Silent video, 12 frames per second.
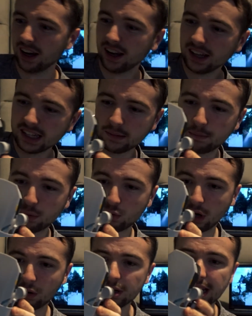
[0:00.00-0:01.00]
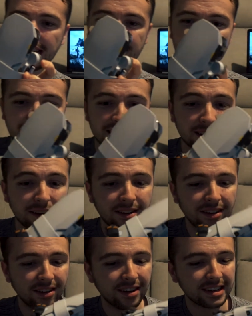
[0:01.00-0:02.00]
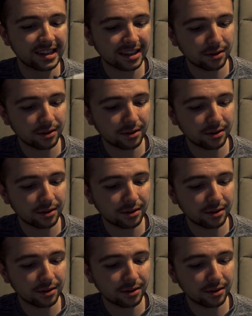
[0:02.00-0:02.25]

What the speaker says: This is brilliant. It's like